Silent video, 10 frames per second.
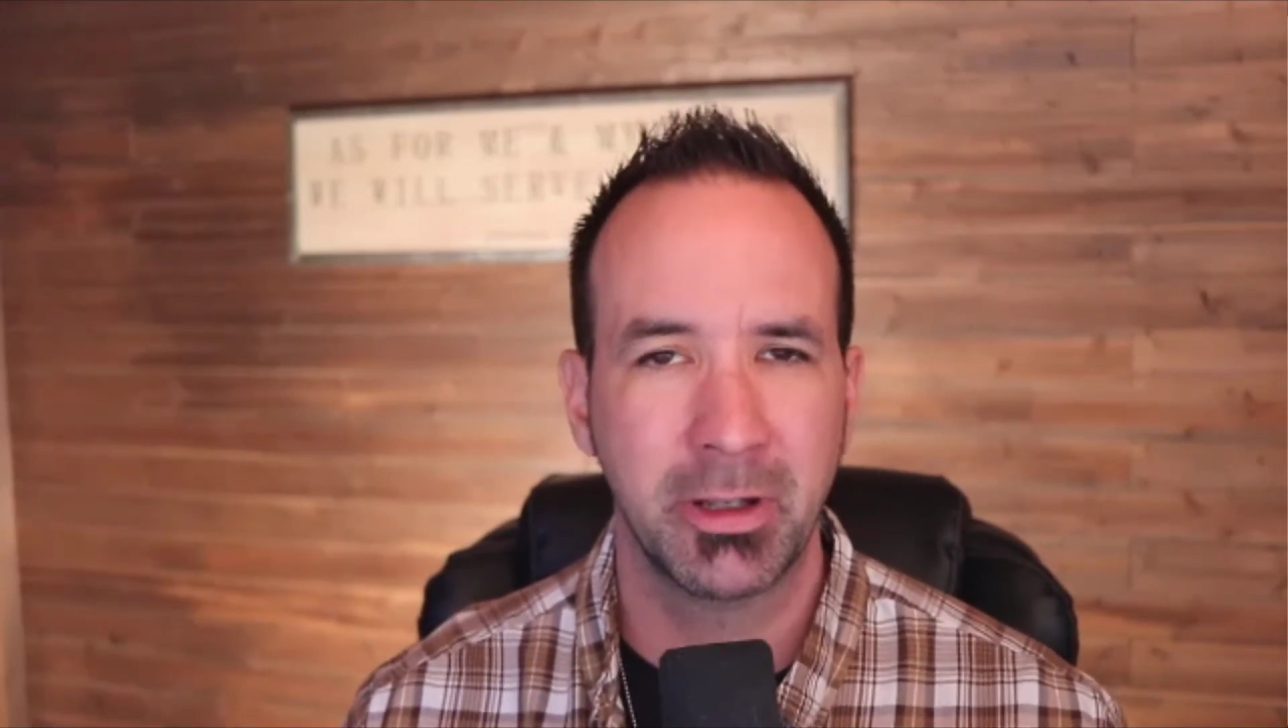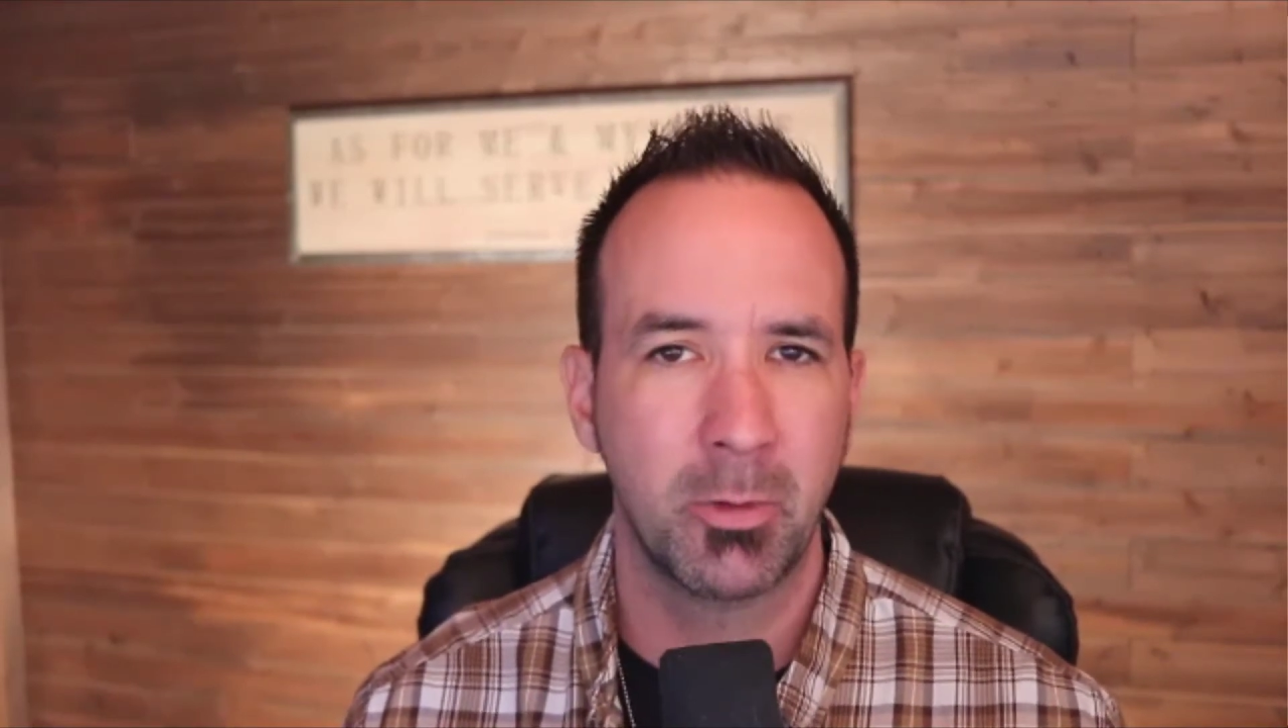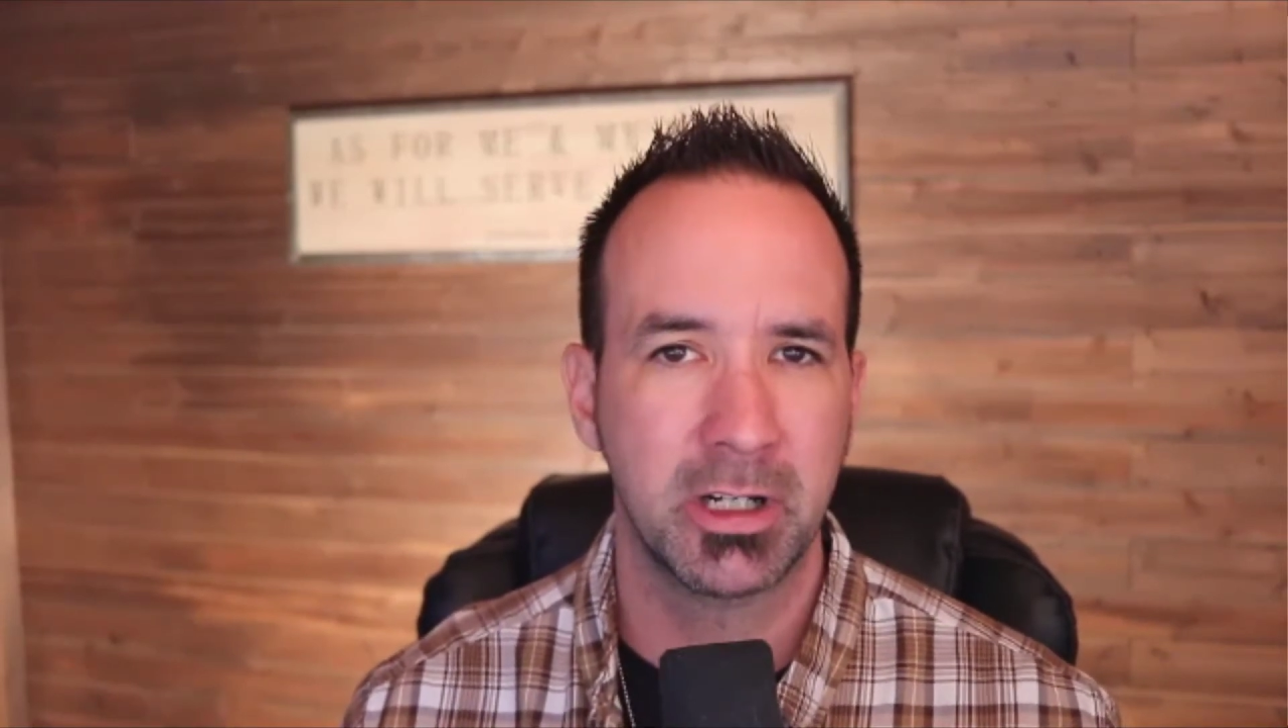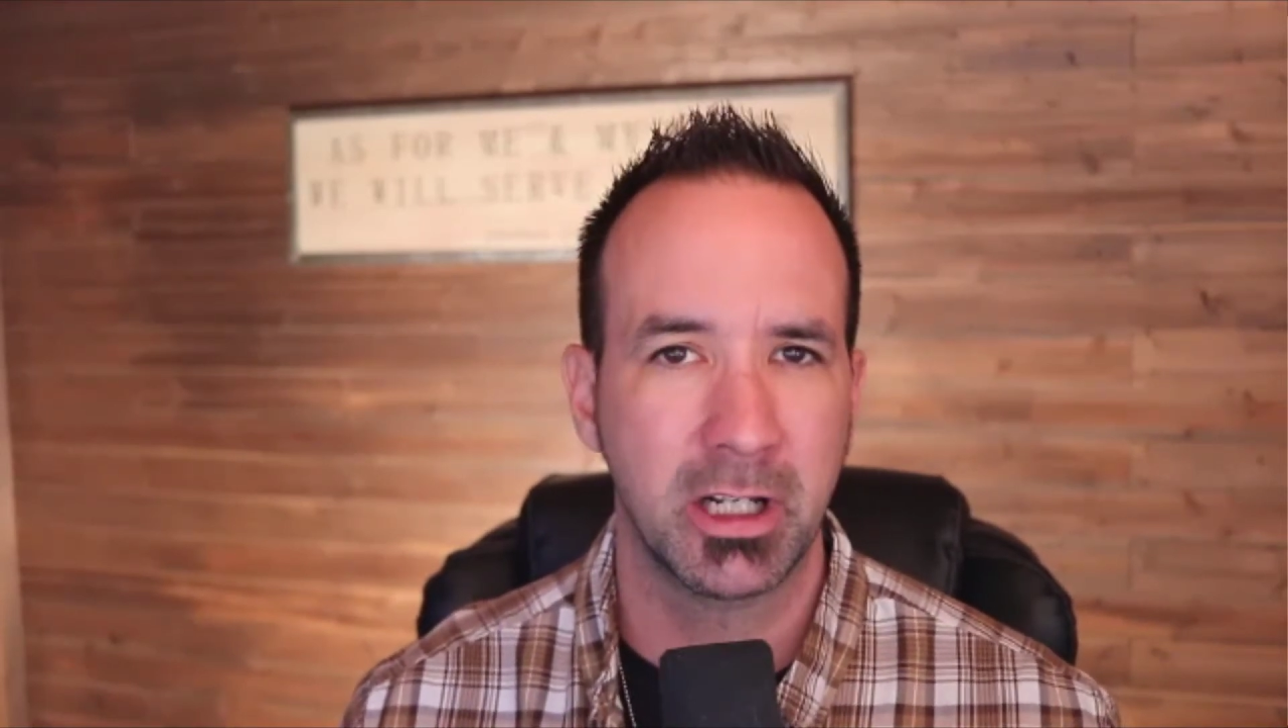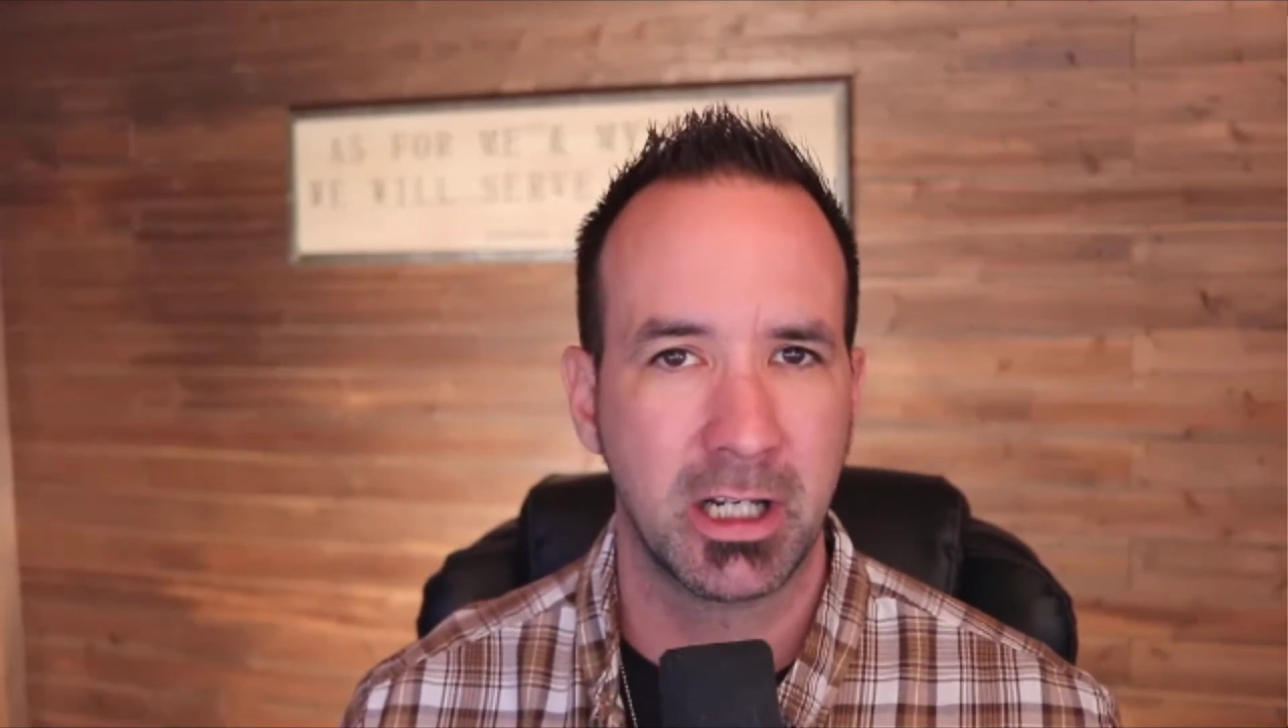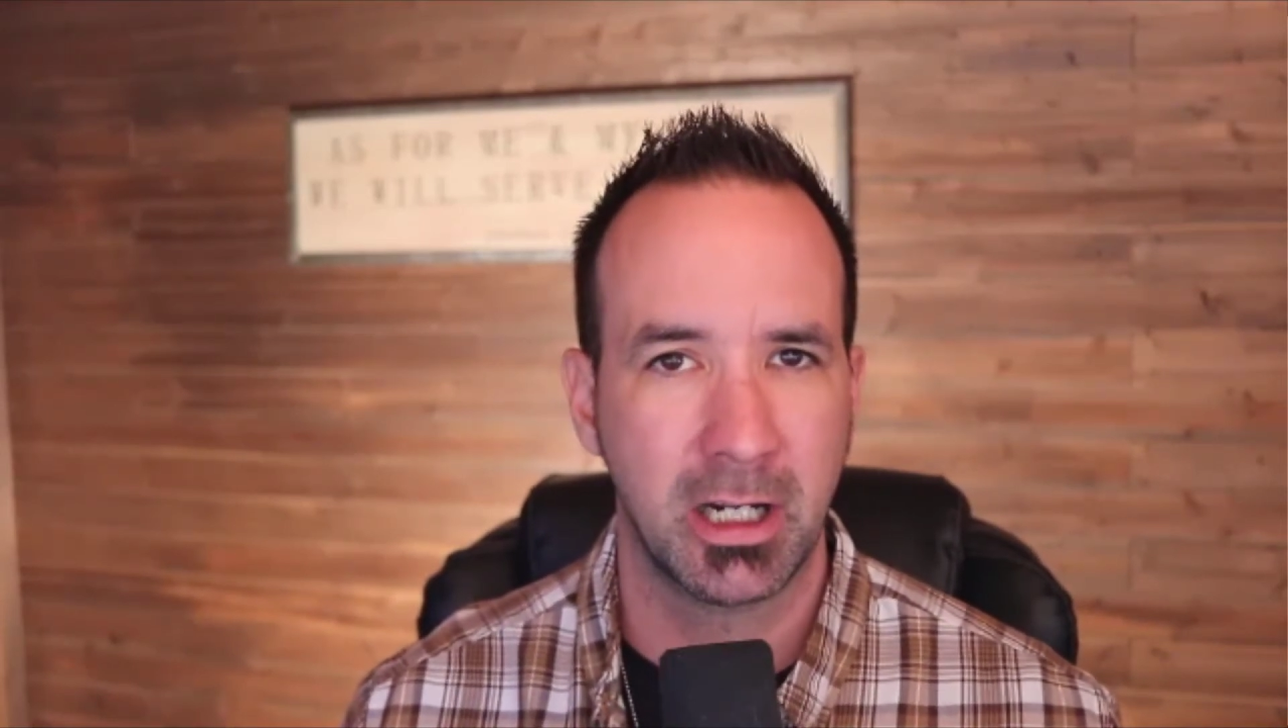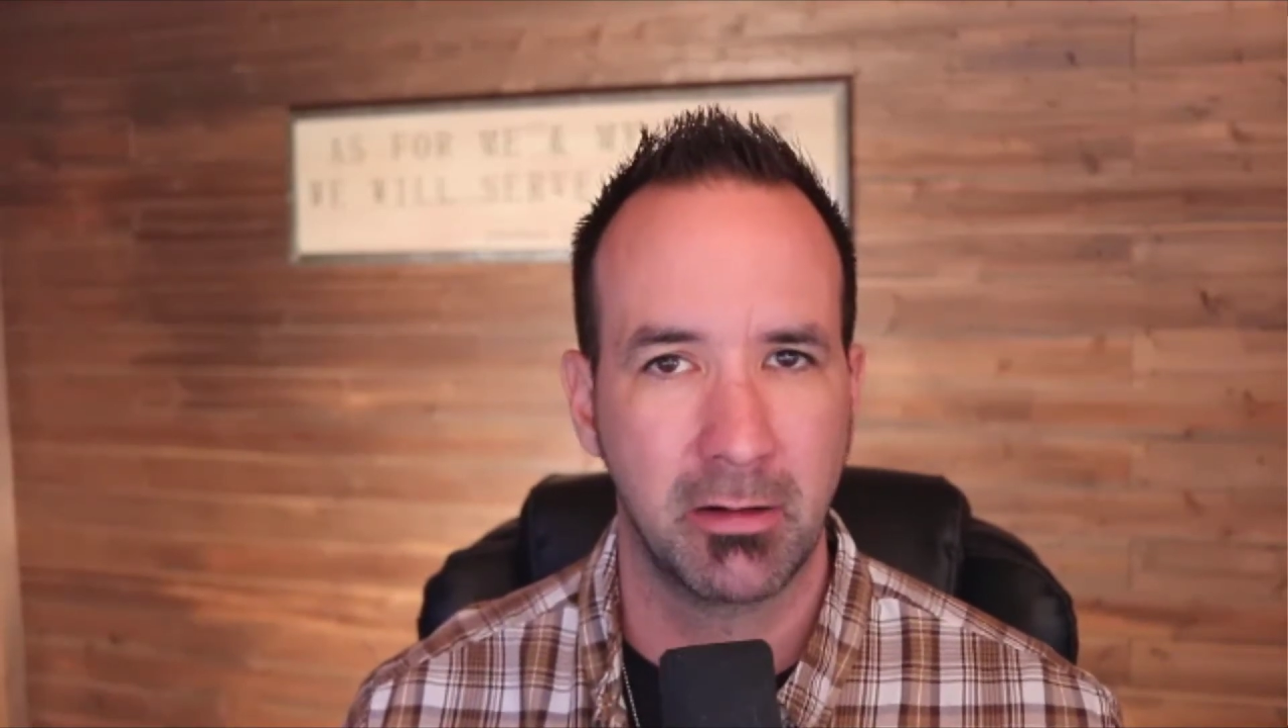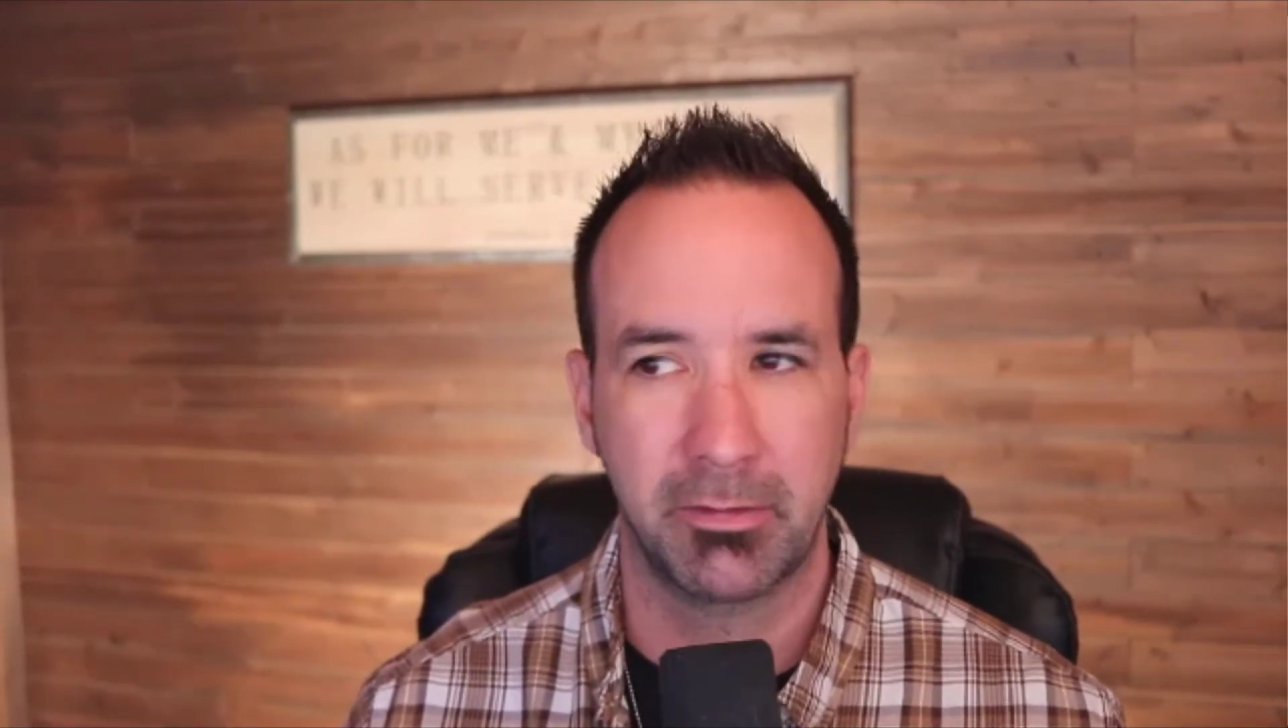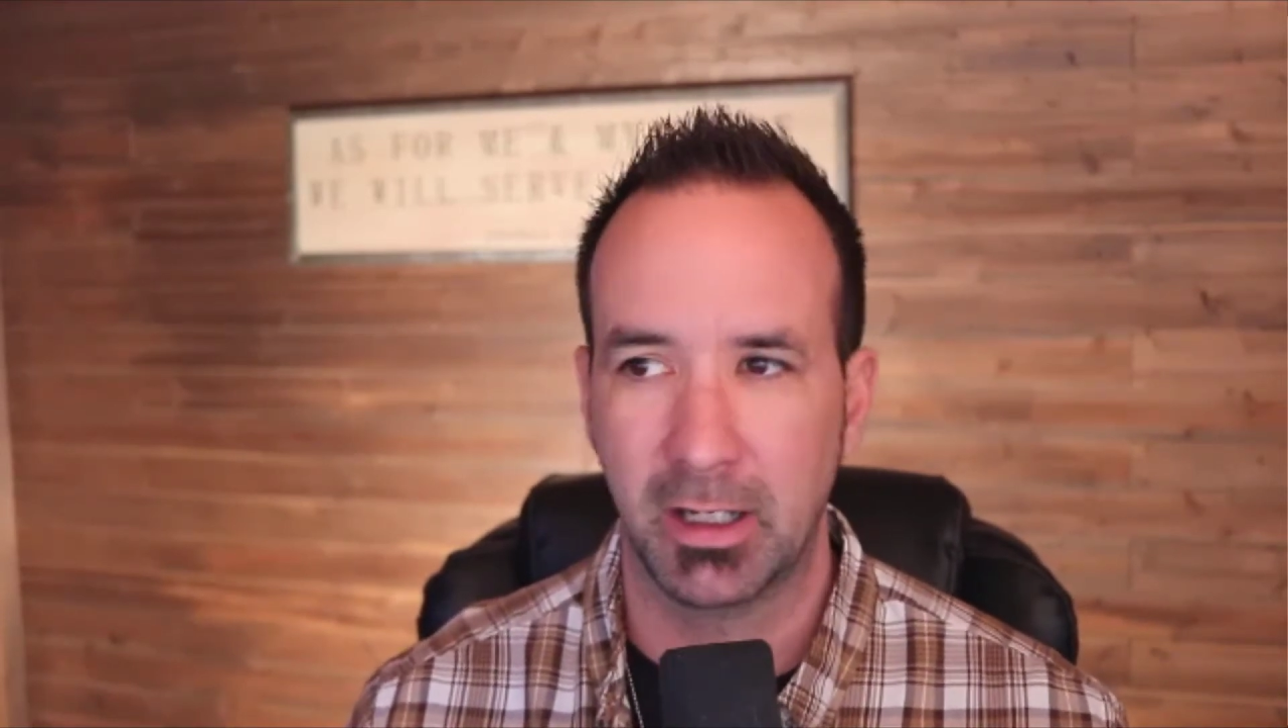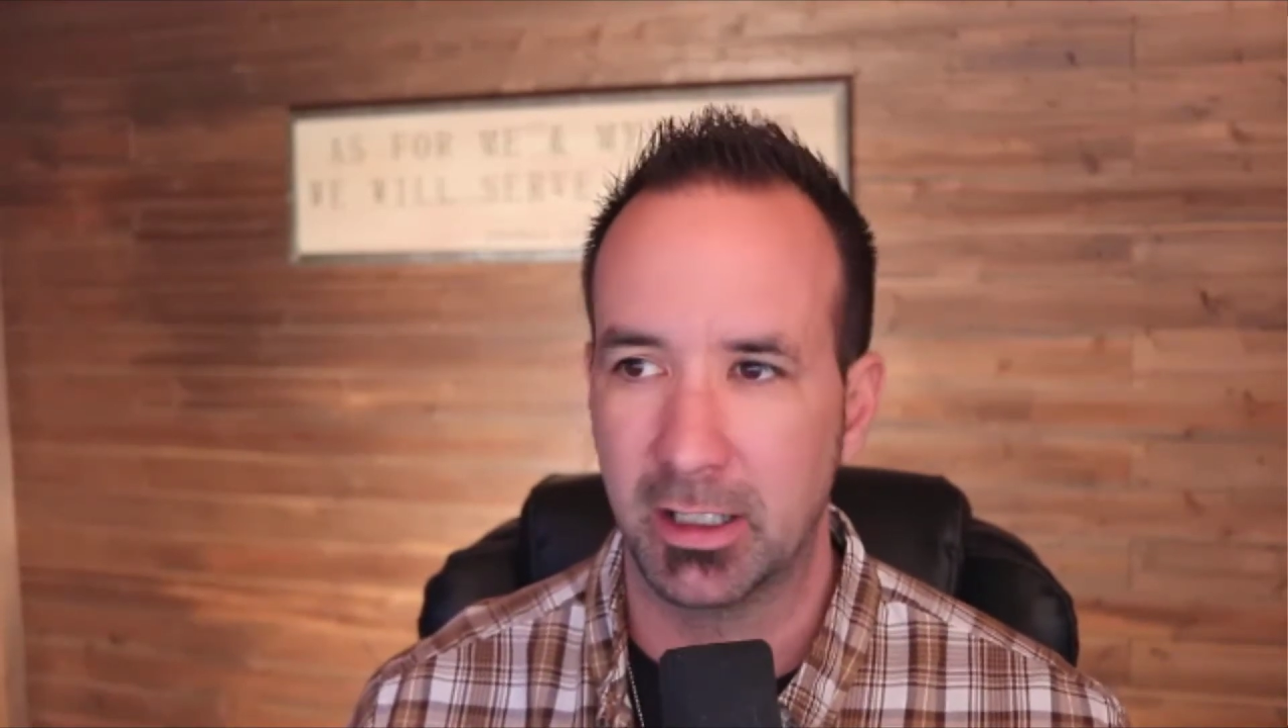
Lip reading: want to kind of,